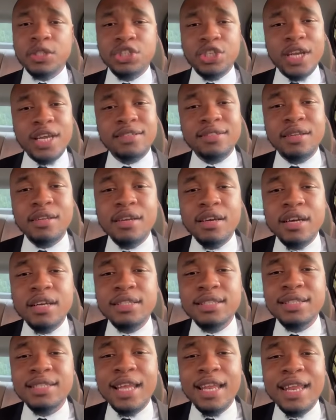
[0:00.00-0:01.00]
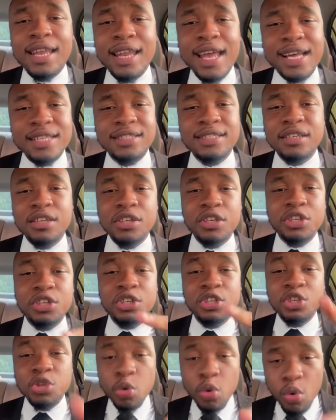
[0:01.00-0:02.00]
but she has learned to let
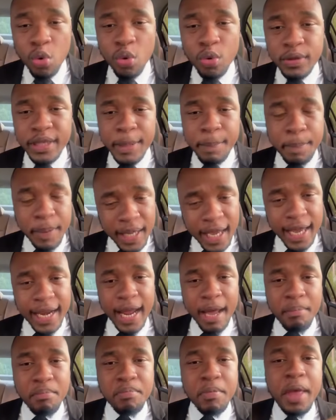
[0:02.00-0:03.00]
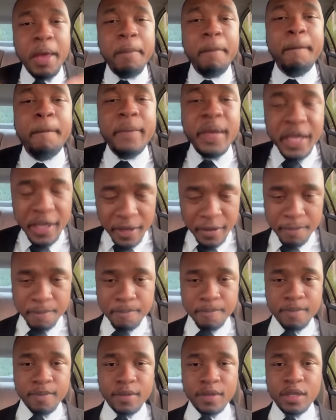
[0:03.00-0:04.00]
you, the PNM, be.
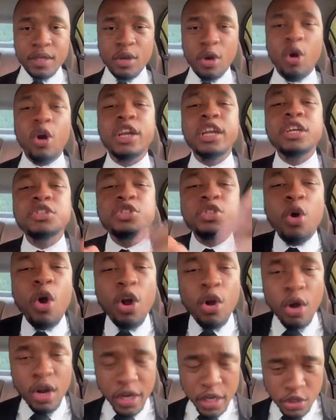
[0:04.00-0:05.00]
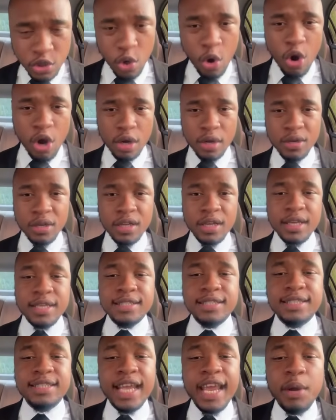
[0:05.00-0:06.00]
All your talk.
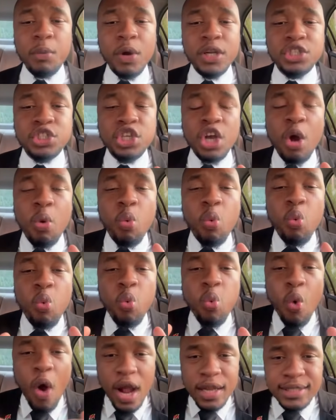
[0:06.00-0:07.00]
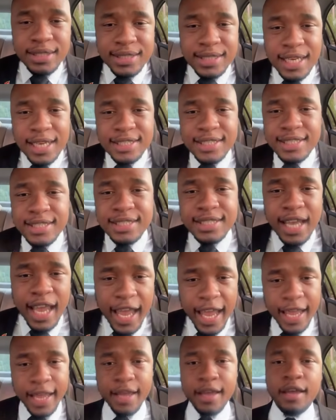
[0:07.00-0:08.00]
Say what you want to
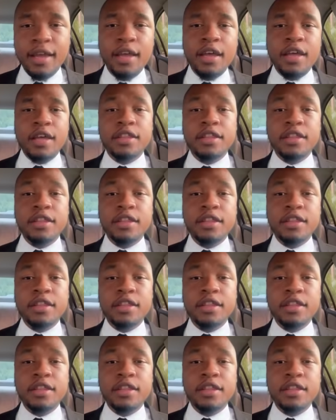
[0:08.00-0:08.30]
say.